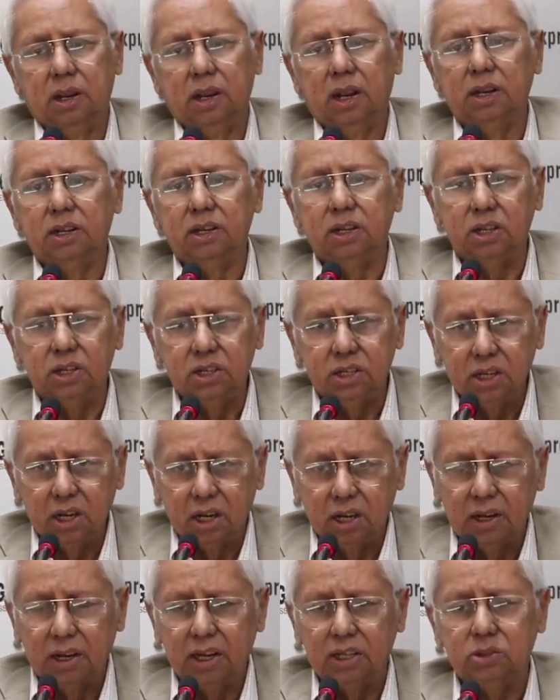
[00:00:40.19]
And
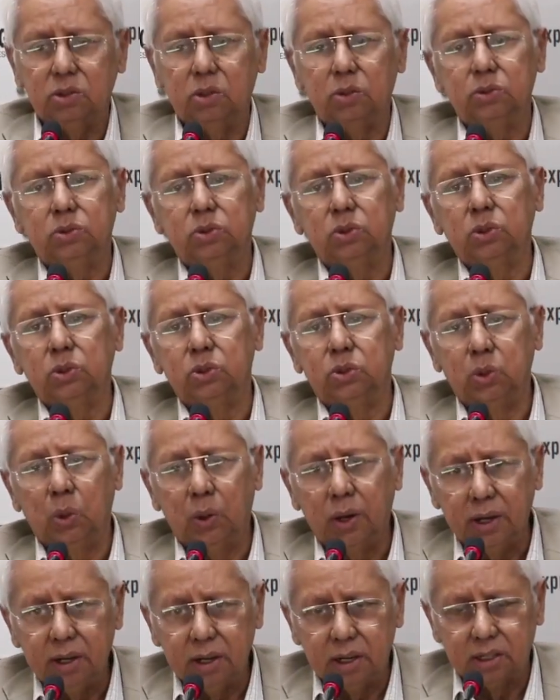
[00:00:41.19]
India has also
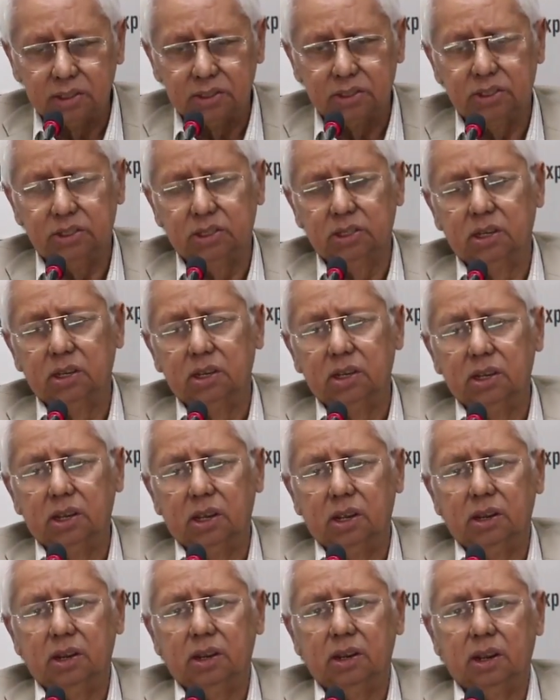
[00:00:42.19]
joined us,
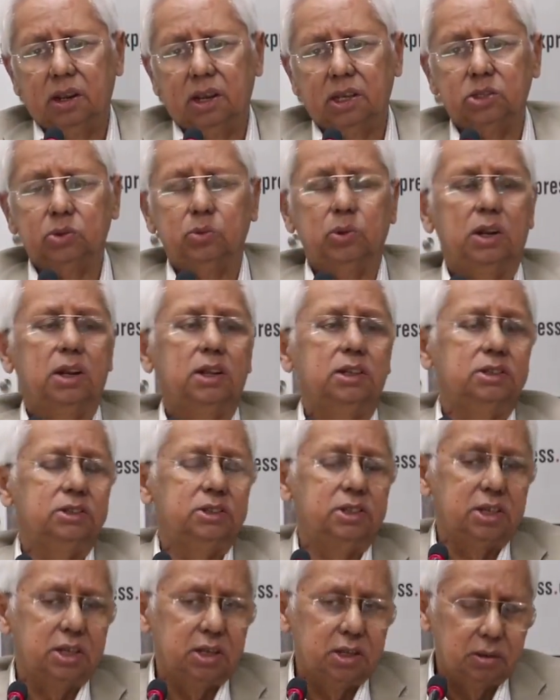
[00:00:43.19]
as well as
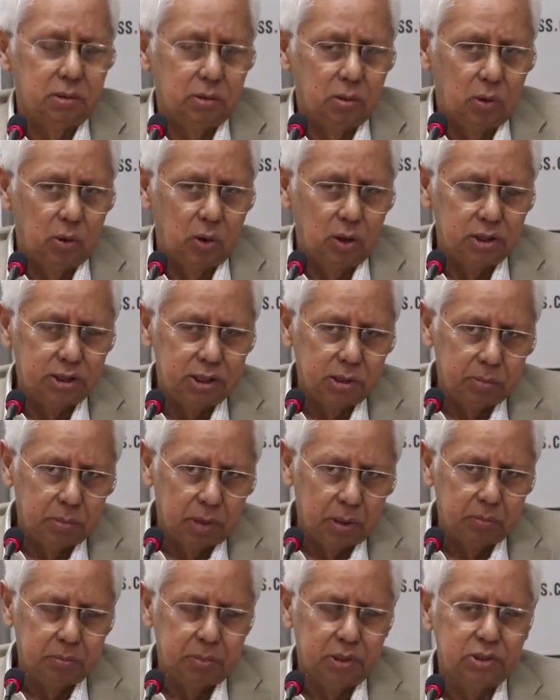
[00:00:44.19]
all the
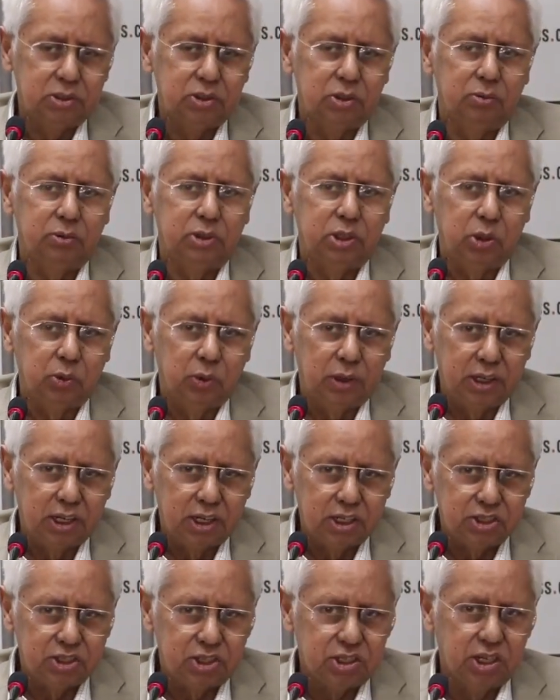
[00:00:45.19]
members of the
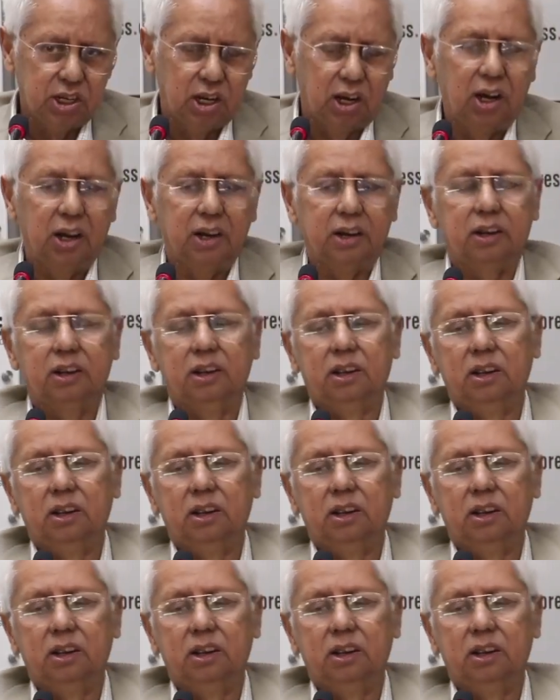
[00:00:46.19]
UNHCR,